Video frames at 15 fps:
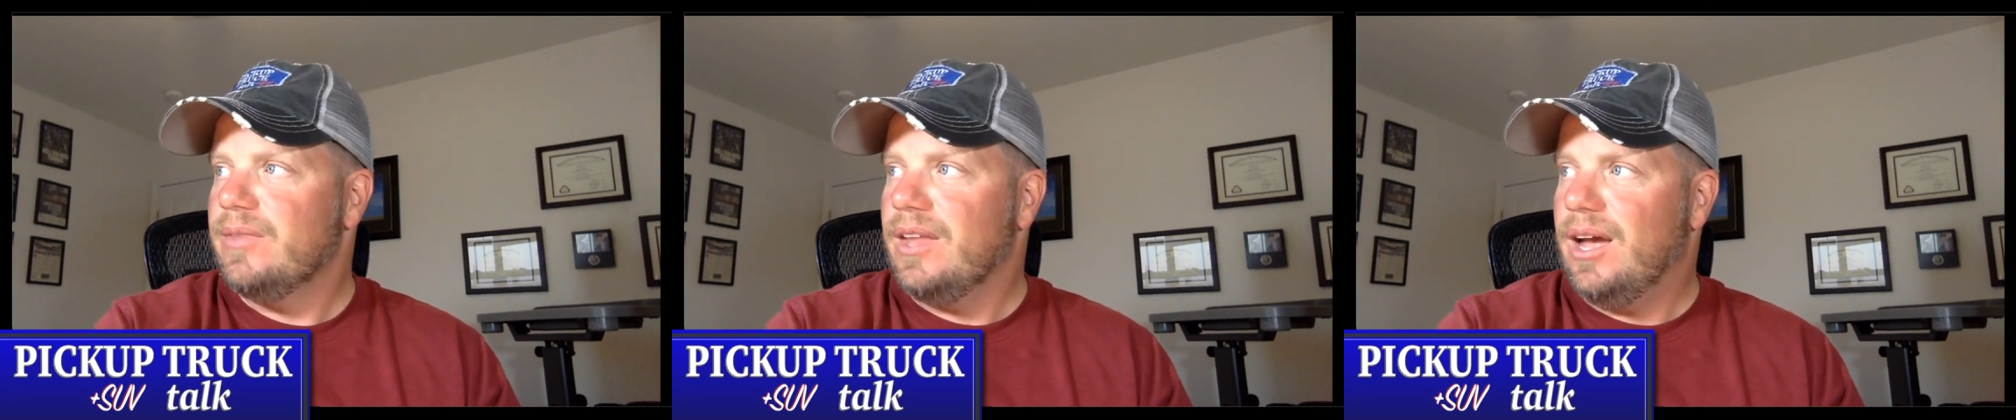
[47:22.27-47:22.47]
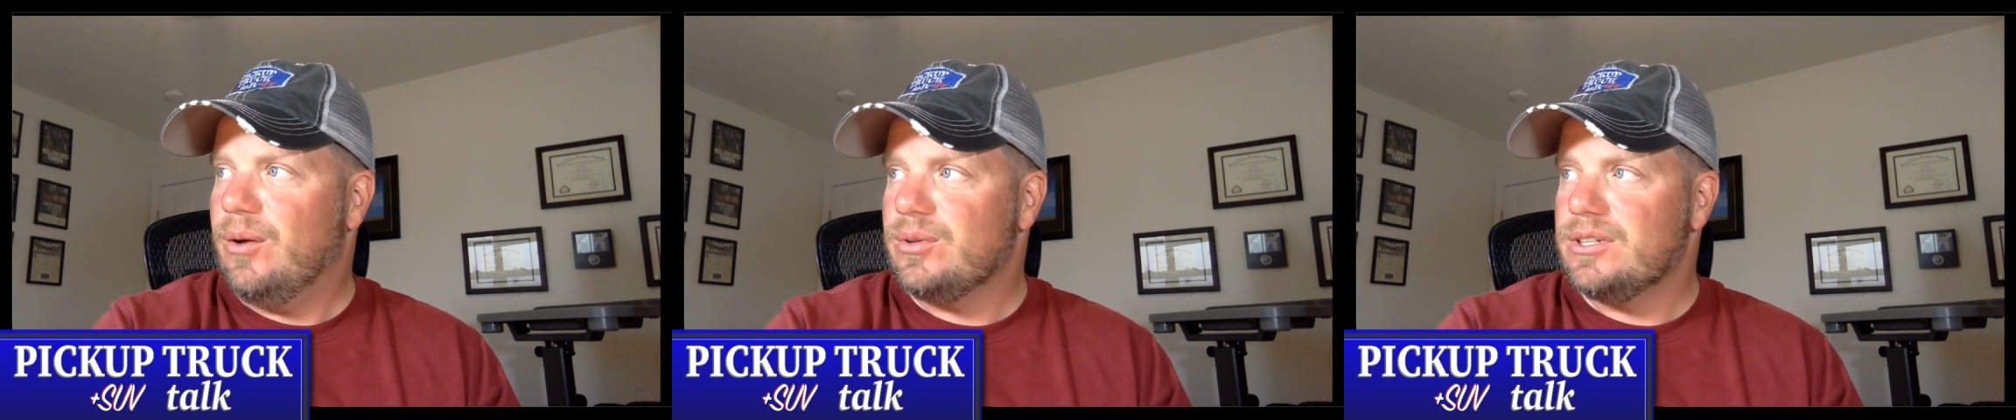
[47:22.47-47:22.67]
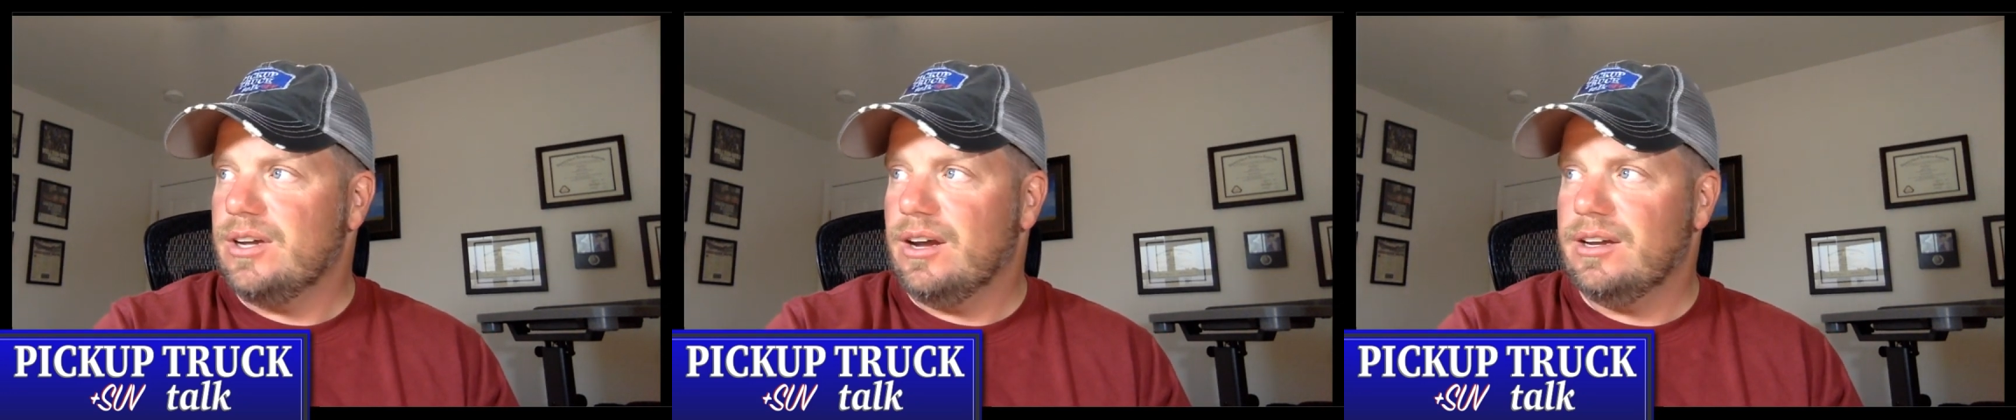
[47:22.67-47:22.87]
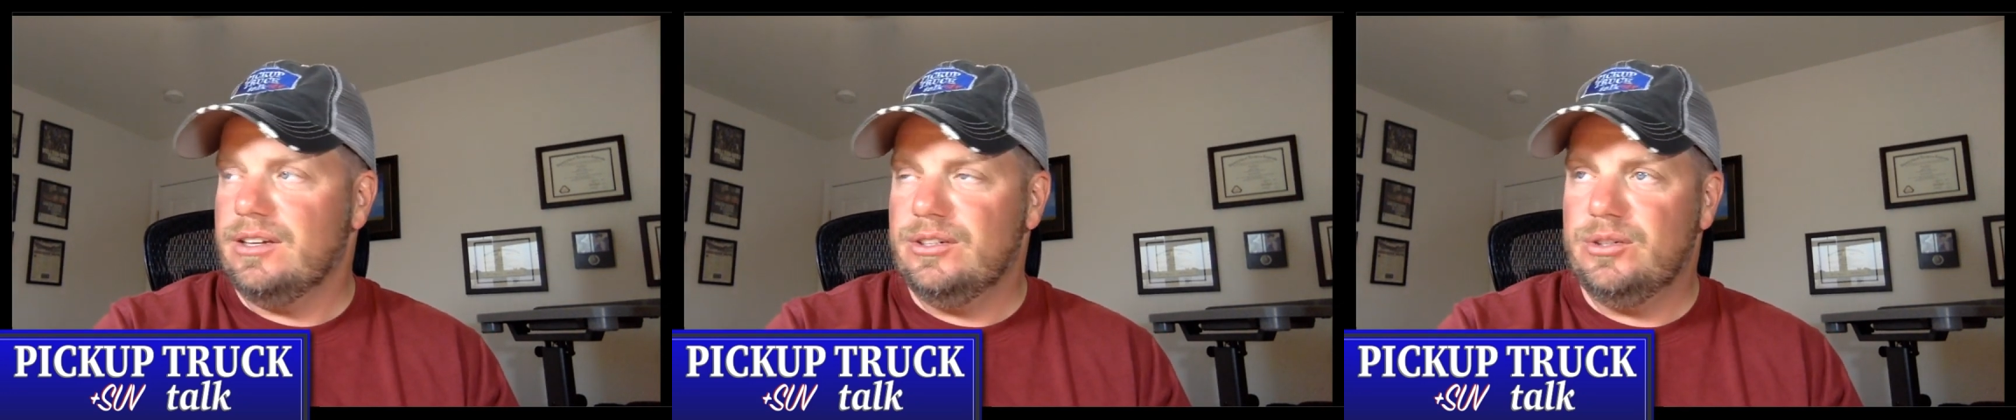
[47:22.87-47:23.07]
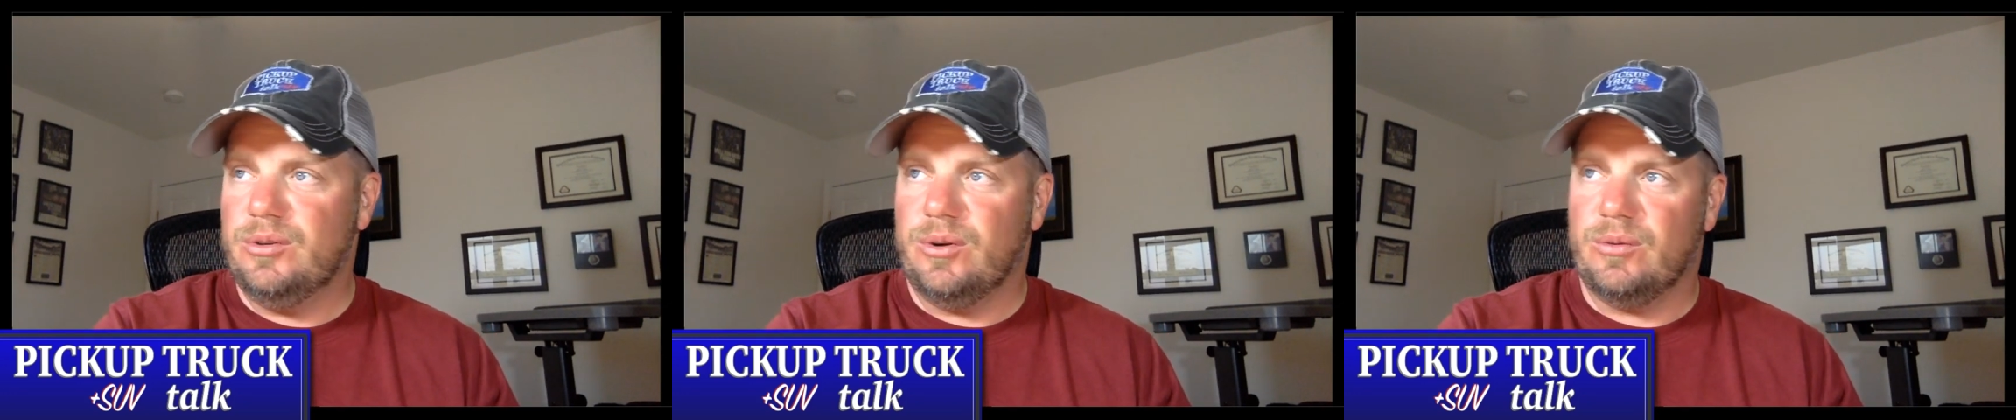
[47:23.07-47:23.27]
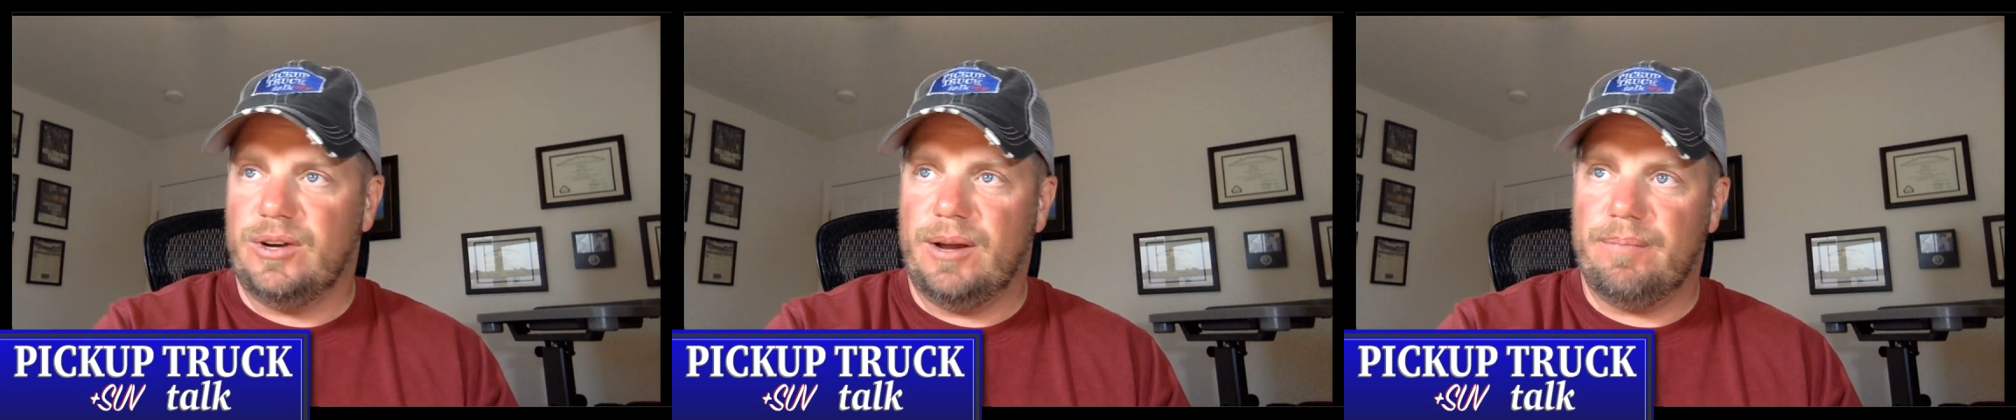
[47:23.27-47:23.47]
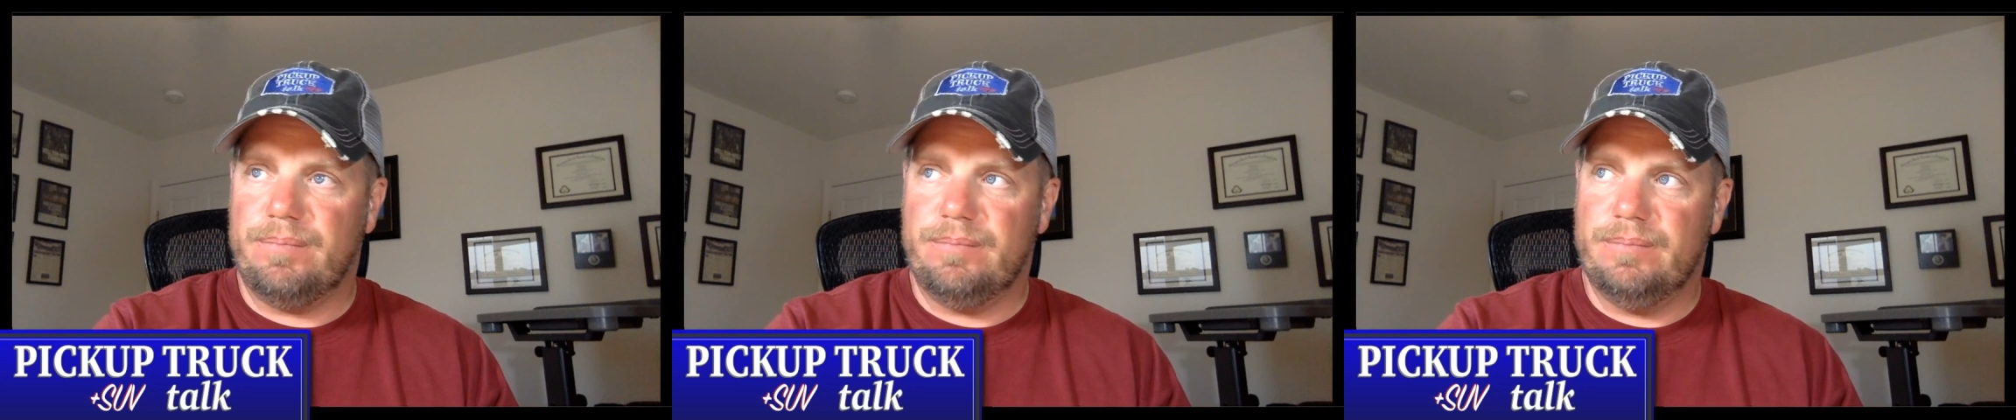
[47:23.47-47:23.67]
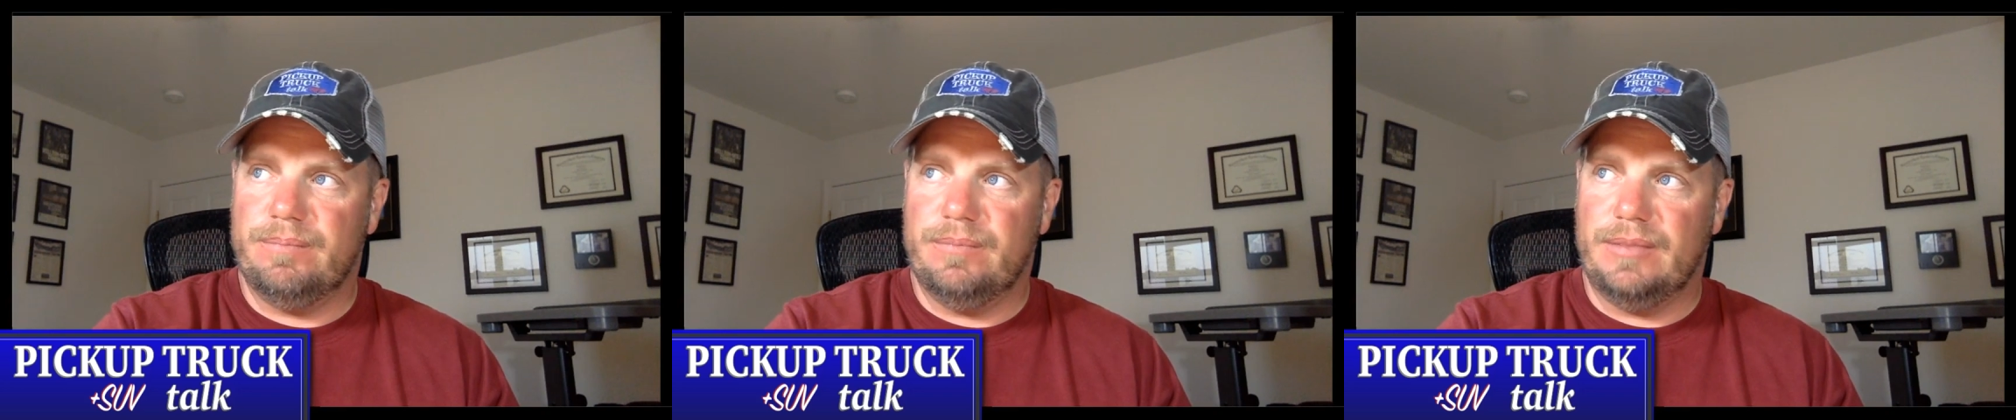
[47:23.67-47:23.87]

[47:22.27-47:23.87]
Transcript: I was talking to a rep